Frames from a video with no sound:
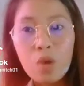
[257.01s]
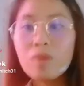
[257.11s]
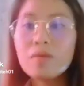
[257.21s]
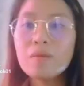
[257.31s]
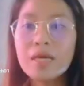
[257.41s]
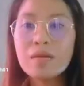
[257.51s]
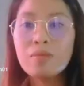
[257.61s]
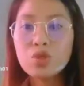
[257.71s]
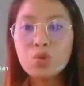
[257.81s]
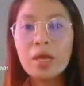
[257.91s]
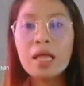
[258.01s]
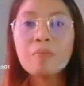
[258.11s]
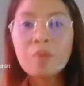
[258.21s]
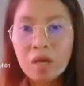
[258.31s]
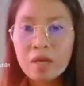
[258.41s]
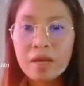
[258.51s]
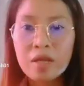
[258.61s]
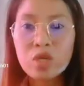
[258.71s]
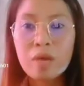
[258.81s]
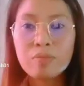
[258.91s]
we may be able to help her
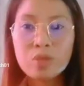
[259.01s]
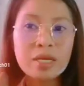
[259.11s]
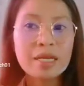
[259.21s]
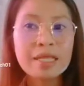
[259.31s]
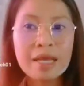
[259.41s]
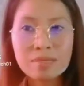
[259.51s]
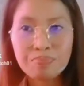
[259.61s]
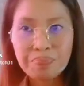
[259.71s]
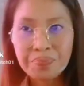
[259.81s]
catch up to the class.